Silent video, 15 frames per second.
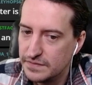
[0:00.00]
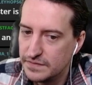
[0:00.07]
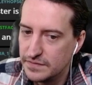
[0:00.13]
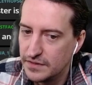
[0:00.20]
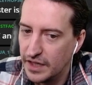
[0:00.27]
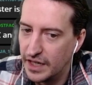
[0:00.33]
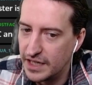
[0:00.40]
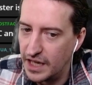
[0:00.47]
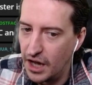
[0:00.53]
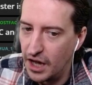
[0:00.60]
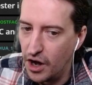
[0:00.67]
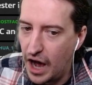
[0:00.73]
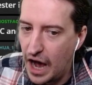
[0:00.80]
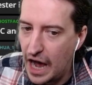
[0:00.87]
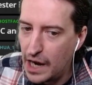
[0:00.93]
Like,
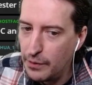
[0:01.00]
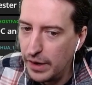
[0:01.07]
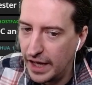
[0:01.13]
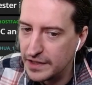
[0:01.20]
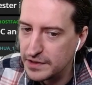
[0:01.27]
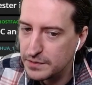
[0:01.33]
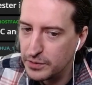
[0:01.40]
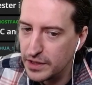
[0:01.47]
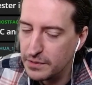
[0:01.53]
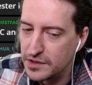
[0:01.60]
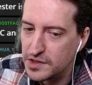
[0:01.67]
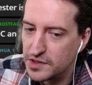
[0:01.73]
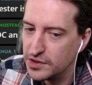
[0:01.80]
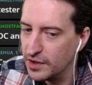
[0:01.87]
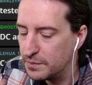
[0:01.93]
Iowa has pretty much
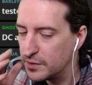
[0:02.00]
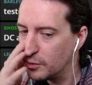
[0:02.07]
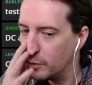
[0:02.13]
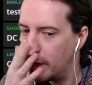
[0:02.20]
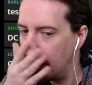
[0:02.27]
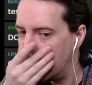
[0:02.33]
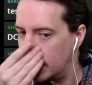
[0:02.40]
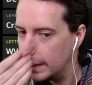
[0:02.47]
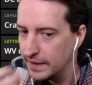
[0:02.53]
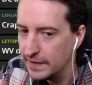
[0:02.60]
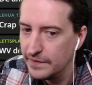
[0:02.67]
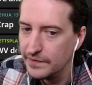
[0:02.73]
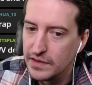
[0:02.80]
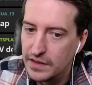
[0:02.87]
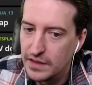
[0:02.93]
slipped away.
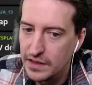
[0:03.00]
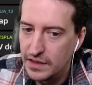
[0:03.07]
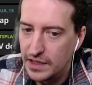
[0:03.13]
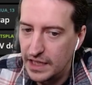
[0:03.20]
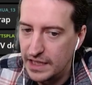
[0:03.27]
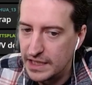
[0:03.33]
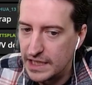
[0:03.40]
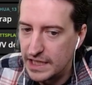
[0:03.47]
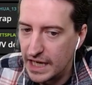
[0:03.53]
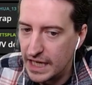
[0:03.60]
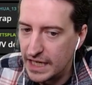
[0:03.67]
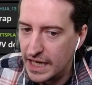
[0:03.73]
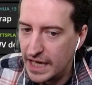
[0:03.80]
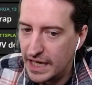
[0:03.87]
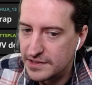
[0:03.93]

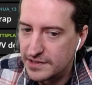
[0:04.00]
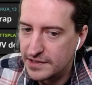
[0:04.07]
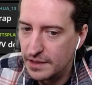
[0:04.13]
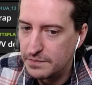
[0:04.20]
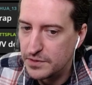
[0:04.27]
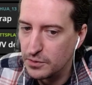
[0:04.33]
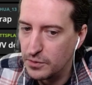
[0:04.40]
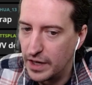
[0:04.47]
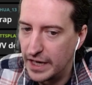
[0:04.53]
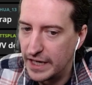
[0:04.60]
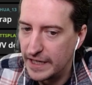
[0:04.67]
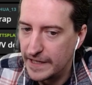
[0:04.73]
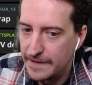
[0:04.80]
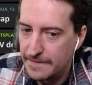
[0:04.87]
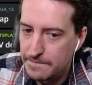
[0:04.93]
Indiana has slipped
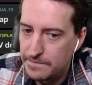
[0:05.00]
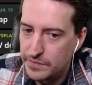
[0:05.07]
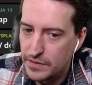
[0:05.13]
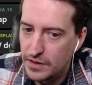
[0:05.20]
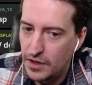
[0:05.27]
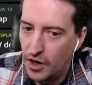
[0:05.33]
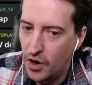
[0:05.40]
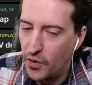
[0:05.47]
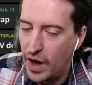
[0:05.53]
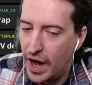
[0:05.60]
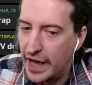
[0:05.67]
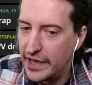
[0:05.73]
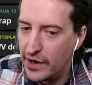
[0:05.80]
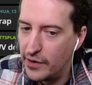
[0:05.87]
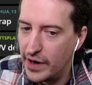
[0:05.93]
away.
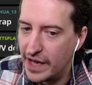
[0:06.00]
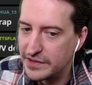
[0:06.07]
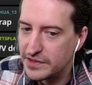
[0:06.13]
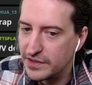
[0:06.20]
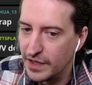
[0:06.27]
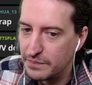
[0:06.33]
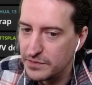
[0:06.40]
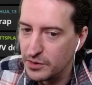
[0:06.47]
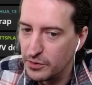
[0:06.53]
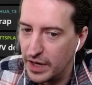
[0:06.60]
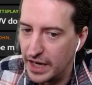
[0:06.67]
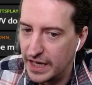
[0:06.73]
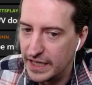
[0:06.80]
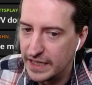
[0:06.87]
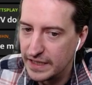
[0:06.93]
Ohio has slipped
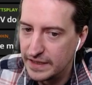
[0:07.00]
away.